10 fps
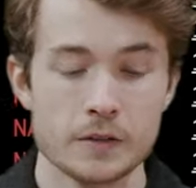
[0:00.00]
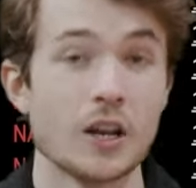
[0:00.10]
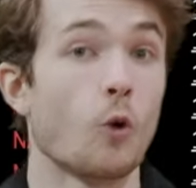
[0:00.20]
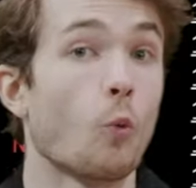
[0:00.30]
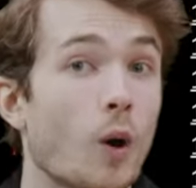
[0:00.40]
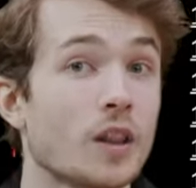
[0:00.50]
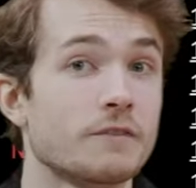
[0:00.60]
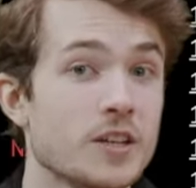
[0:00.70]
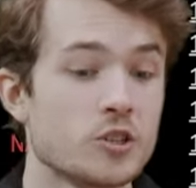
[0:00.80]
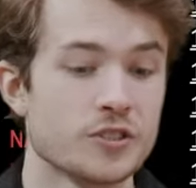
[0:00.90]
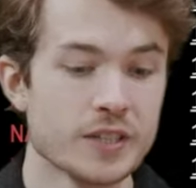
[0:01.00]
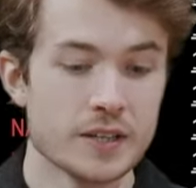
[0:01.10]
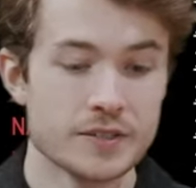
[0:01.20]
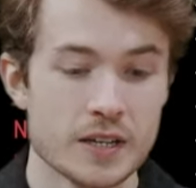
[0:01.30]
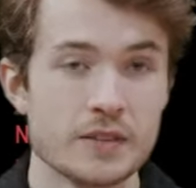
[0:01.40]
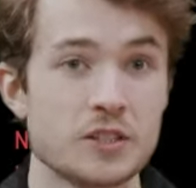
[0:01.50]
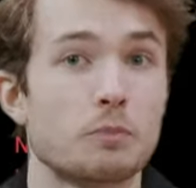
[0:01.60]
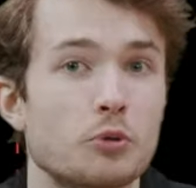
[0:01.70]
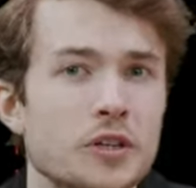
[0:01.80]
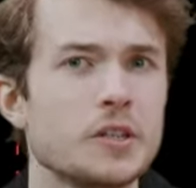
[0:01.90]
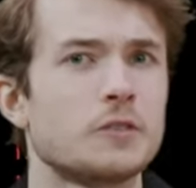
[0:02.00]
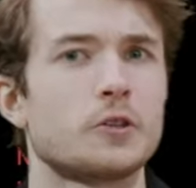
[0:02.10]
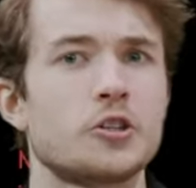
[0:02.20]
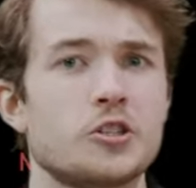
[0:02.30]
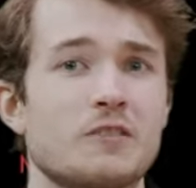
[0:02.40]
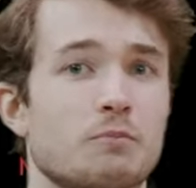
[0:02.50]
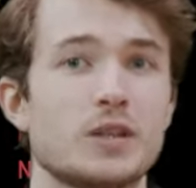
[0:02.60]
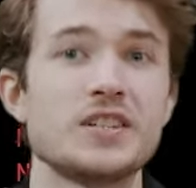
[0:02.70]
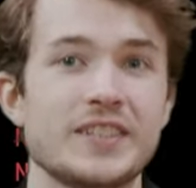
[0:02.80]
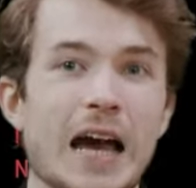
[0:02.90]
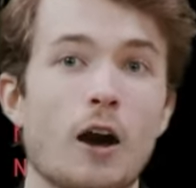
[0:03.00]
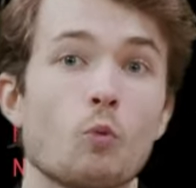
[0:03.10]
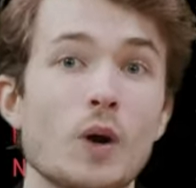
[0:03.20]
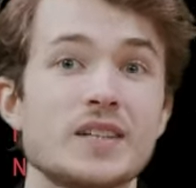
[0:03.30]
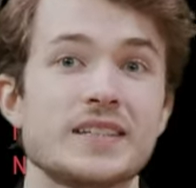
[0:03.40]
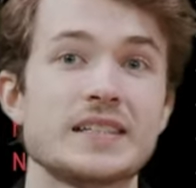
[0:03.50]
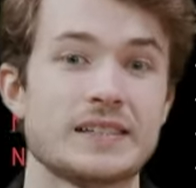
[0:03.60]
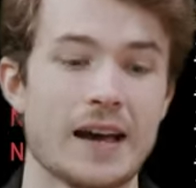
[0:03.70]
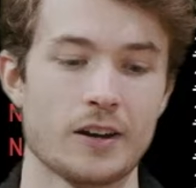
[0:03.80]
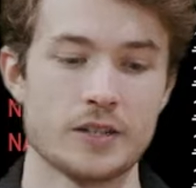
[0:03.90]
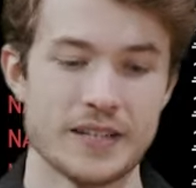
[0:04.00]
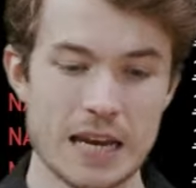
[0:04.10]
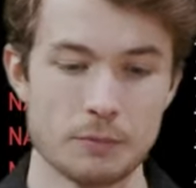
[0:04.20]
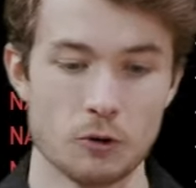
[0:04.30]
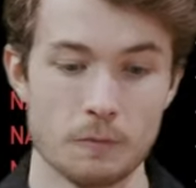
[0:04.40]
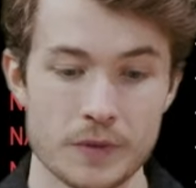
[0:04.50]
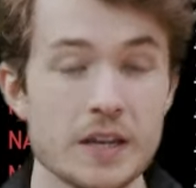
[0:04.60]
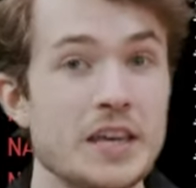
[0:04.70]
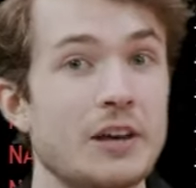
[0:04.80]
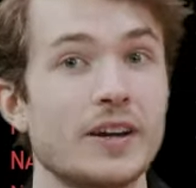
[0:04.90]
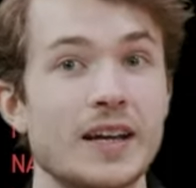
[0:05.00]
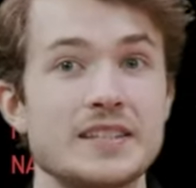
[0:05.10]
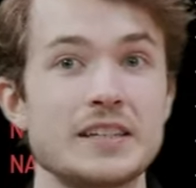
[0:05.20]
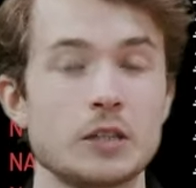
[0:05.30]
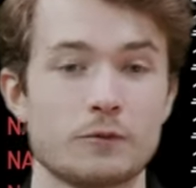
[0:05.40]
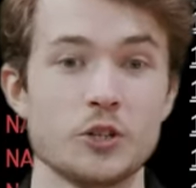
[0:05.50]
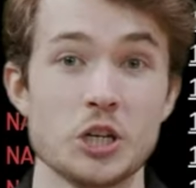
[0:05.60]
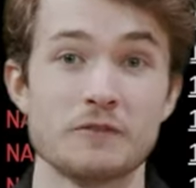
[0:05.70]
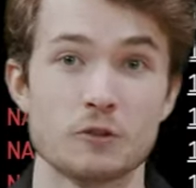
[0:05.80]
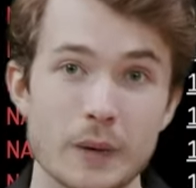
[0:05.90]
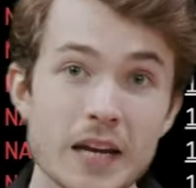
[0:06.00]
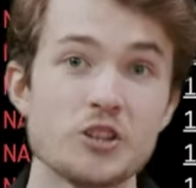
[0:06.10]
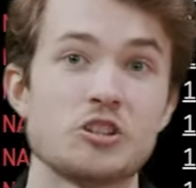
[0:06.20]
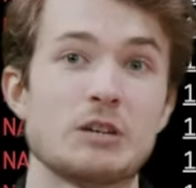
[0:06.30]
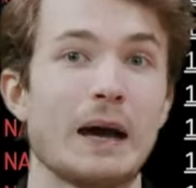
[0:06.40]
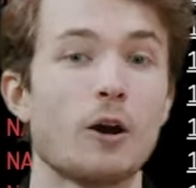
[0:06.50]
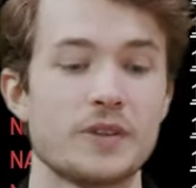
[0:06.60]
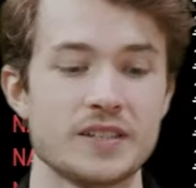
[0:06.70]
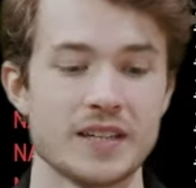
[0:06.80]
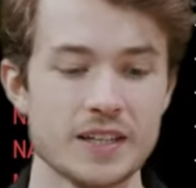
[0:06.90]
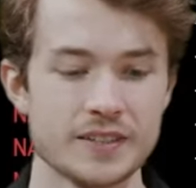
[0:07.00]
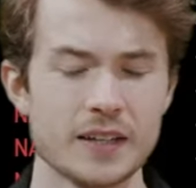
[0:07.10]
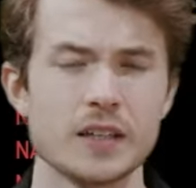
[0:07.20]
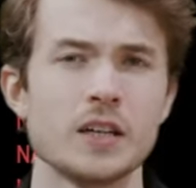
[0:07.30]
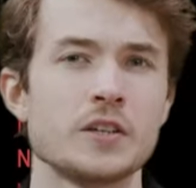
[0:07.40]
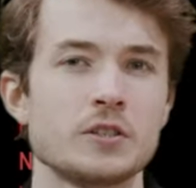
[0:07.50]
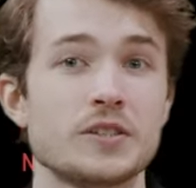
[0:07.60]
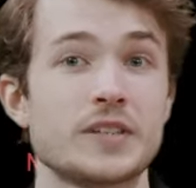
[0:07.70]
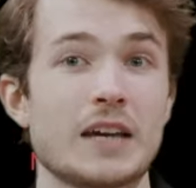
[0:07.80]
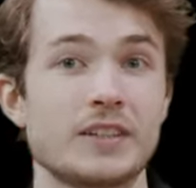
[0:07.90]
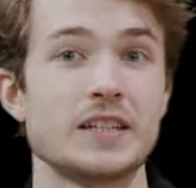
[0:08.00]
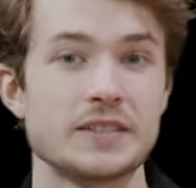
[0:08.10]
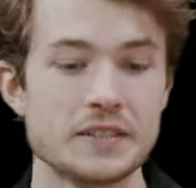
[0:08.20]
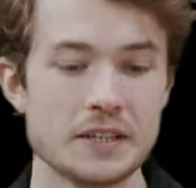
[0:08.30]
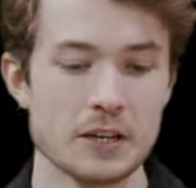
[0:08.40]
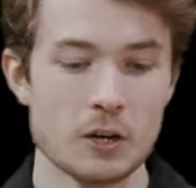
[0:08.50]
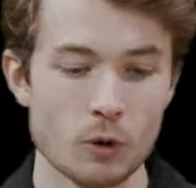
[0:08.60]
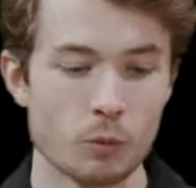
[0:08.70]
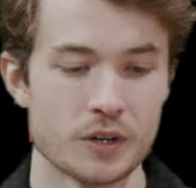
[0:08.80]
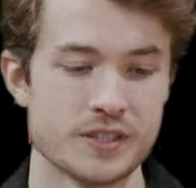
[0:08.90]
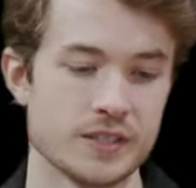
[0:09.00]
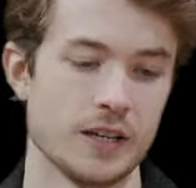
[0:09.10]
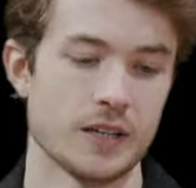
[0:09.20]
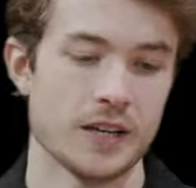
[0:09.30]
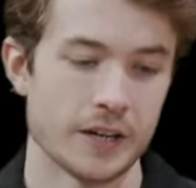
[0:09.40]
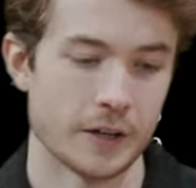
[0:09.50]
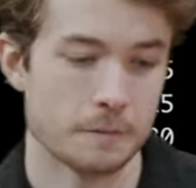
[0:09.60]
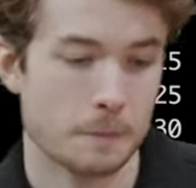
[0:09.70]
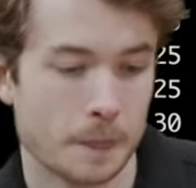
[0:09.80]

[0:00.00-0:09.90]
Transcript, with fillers: Now, one of the features is this prettier version of printing out what's inside our table. Here I can see a lot of rich information about this data set, so let's dive in and see what we're seeing here.